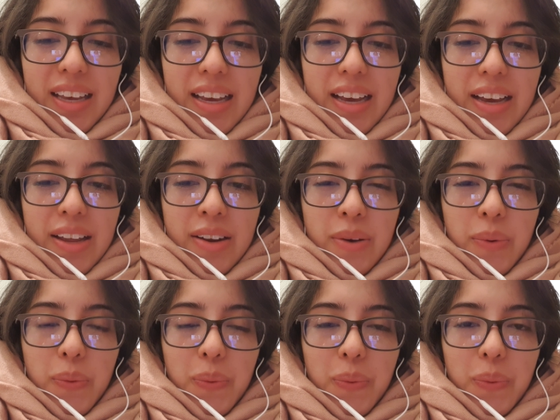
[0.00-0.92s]
and
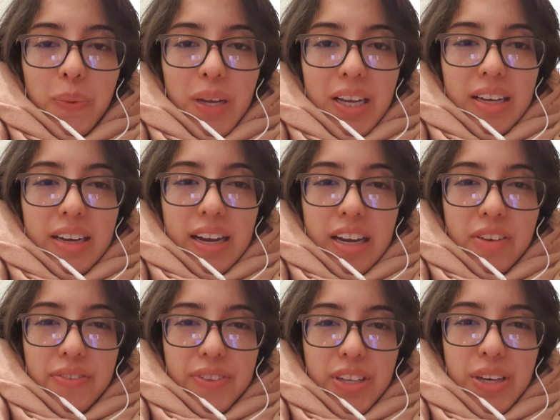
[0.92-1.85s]
we kind
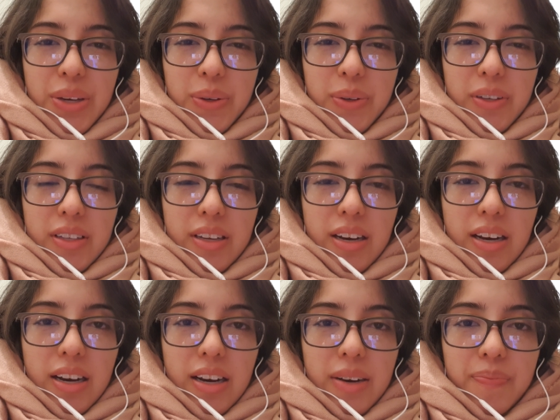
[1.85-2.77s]
of knew
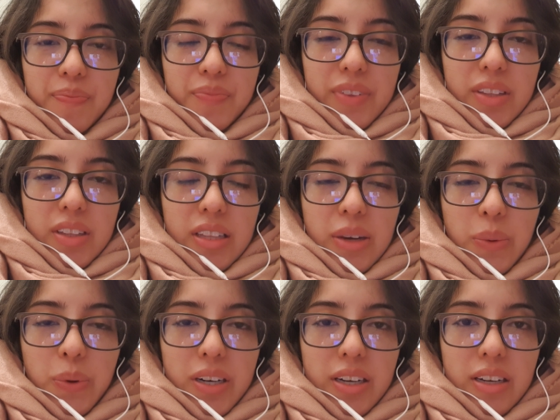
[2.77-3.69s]
they
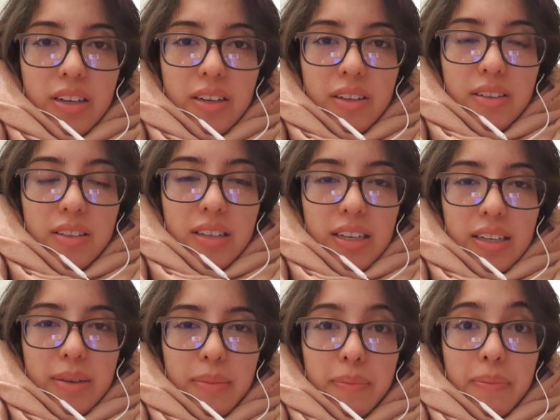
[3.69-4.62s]
were like
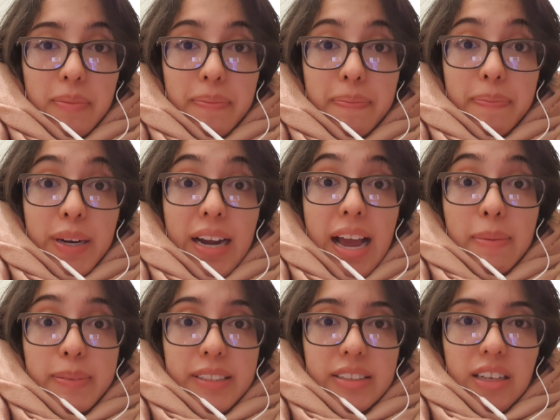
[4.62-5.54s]

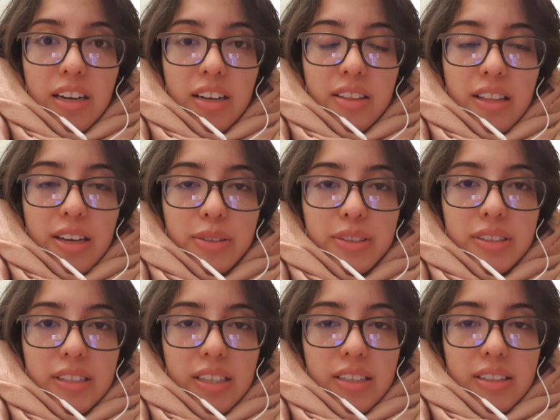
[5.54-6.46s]
perhaps gonna
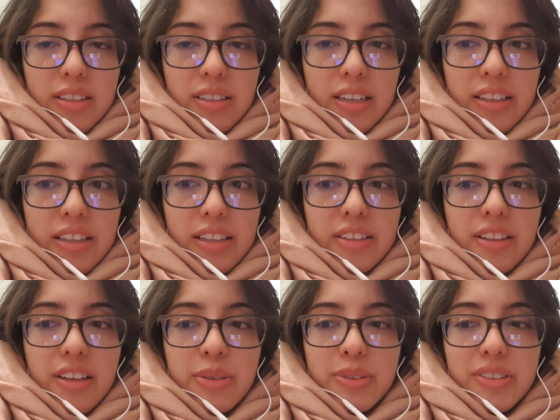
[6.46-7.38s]
close, and they did
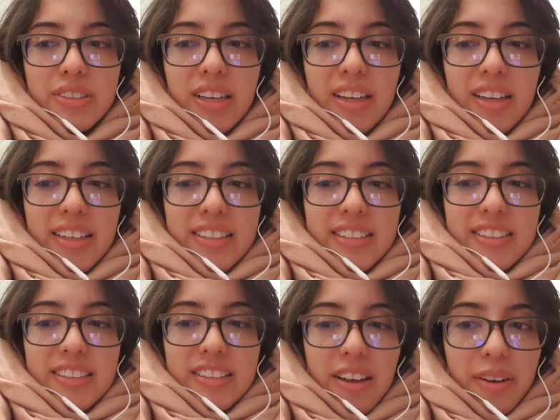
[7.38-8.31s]
close.
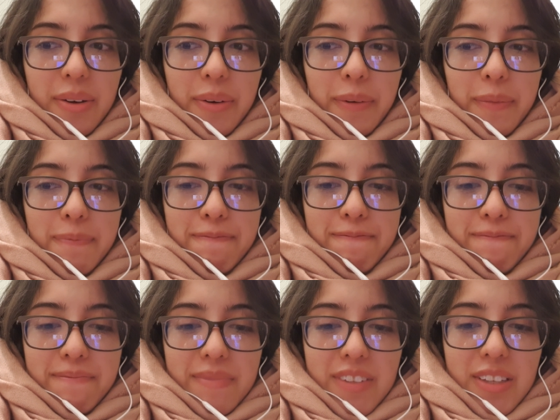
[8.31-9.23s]
So
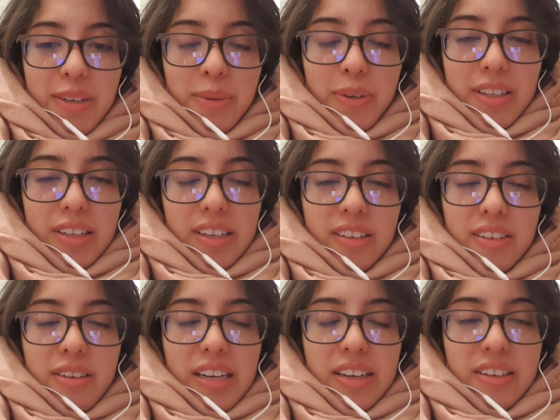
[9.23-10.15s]
we're like,
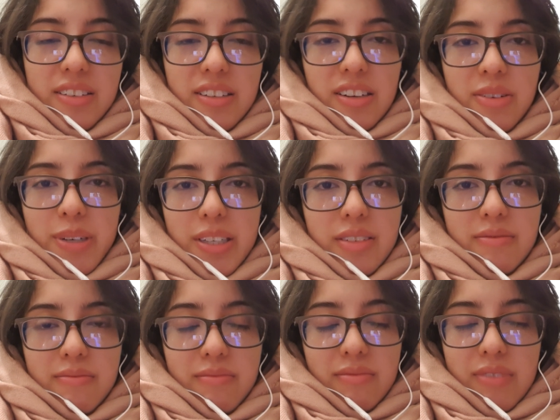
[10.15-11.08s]
okay, you know what?
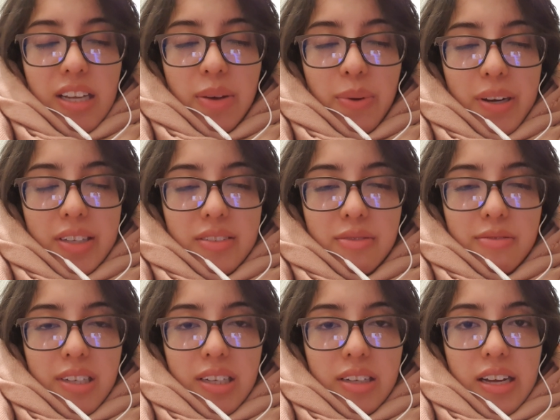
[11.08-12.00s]
Anyways,
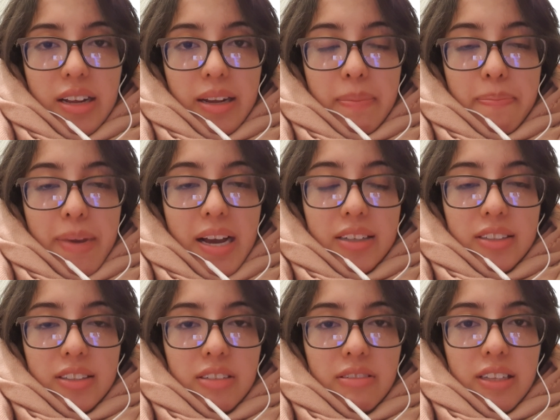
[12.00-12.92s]
we gotta get back,
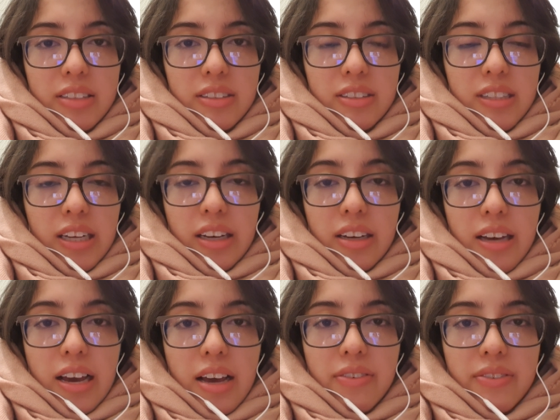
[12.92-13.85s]
so let's take a
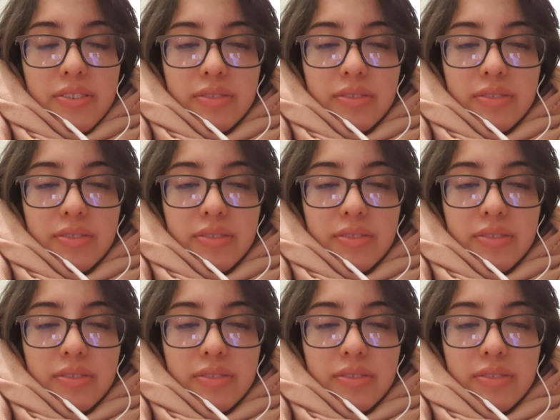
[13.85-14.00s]
cab.